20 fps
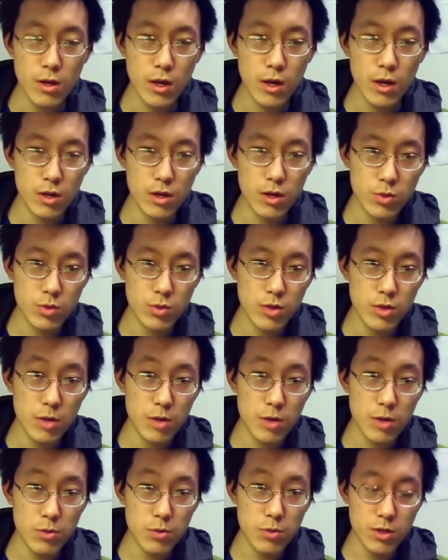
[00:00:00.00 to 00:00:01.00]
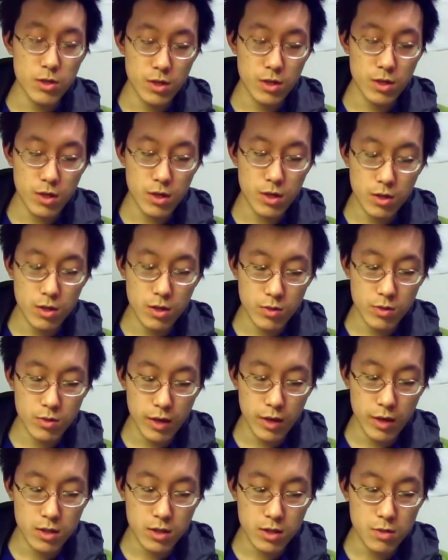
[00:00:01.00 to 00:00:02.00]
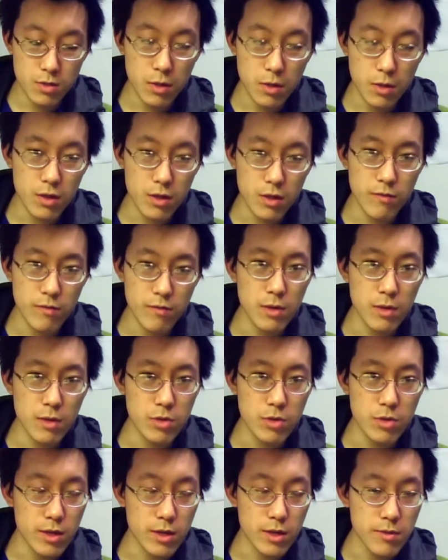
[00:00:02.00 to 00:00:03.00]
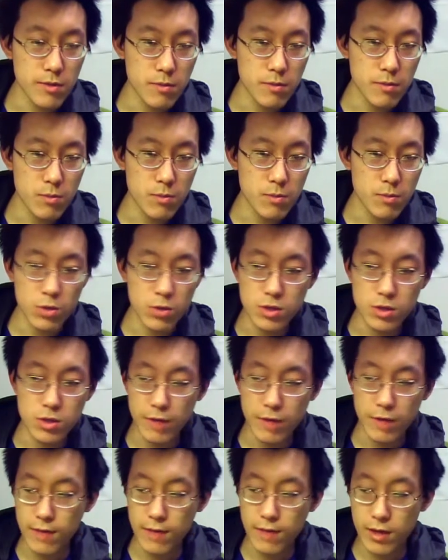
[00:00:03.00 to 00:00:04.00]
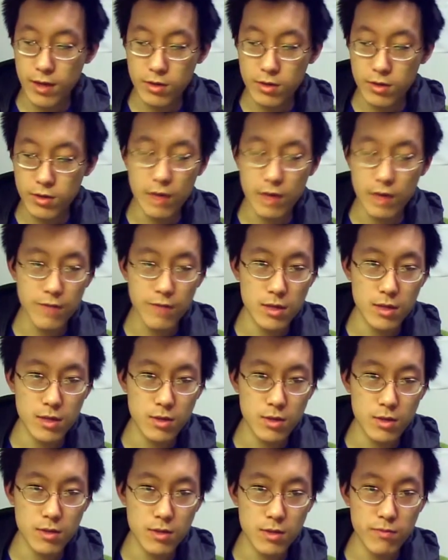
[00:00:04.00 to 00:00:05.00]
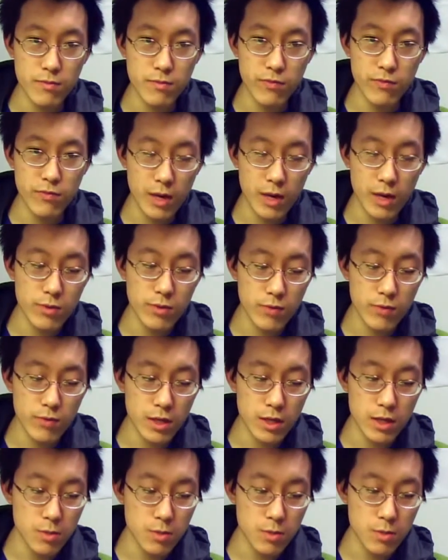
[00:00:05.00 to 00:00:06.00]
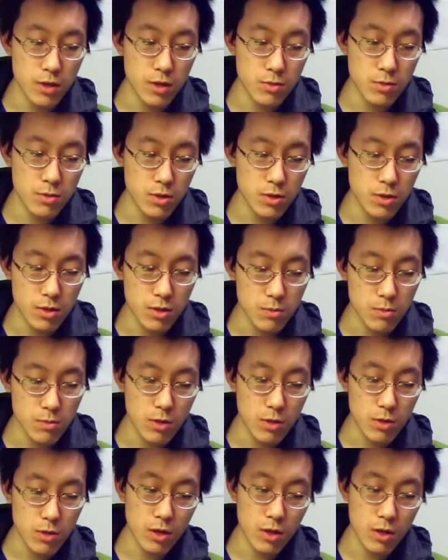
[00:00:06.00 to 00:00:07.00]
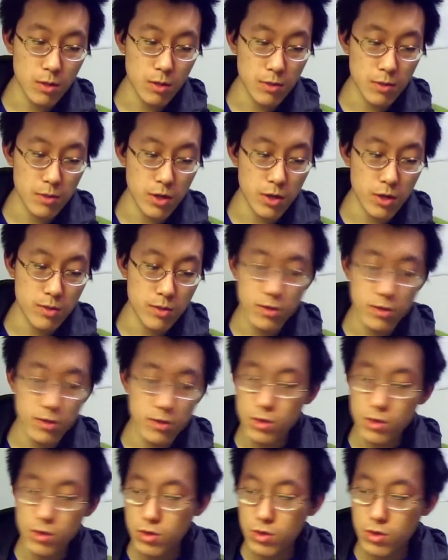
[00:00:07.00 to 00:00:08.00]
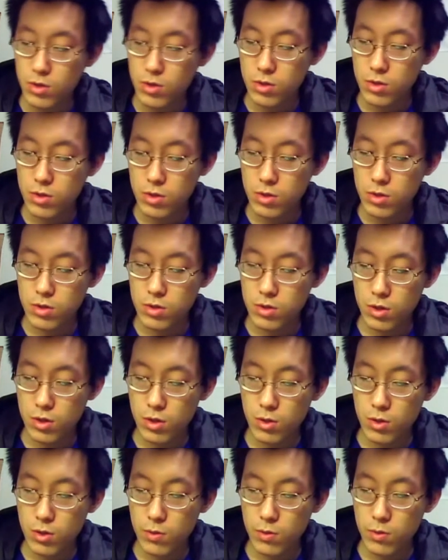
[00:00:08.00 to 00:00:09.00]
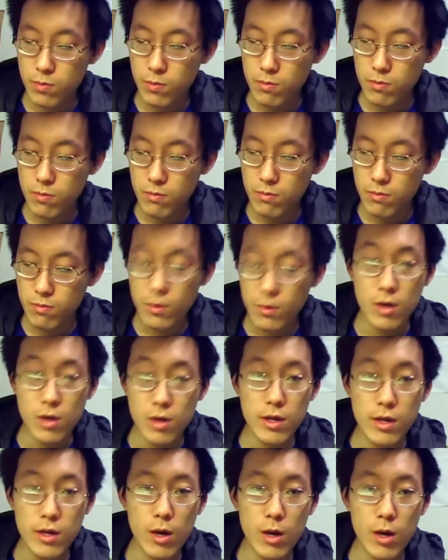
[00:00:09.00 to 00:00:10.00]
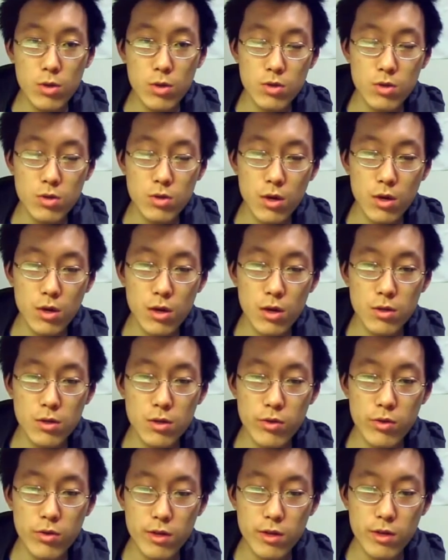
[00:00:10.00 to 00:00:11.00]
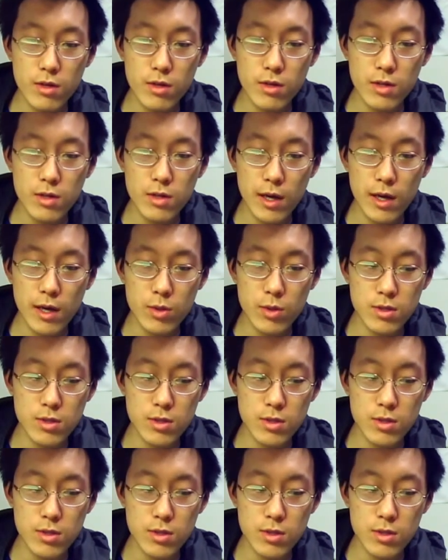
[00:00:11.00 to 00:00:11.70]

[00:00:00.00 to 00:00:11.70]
and whether I put it on the right spot of my brain, which I think I finally found the right spot to put on on my brain. So yeah. Also, another thing is I